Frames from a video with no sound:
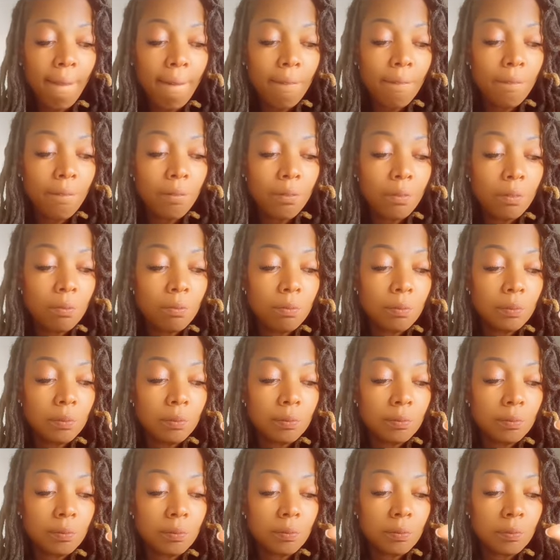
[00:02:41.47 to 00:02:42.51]

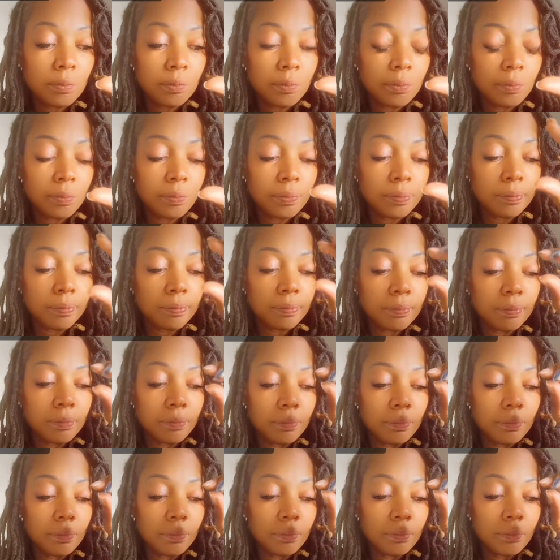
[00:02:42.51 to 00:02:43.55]

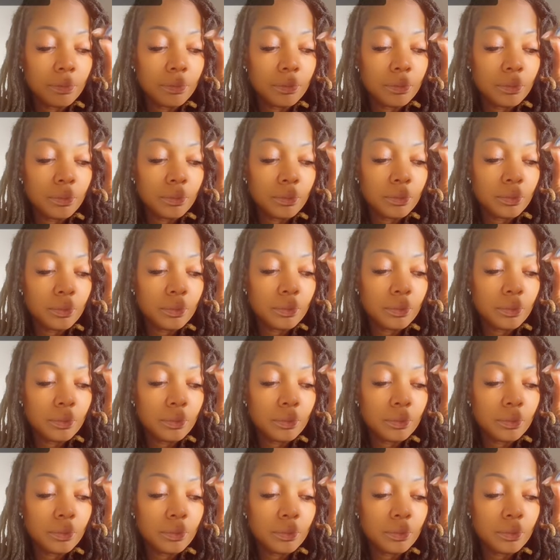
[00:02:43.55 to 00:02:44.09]
Nobody speaks.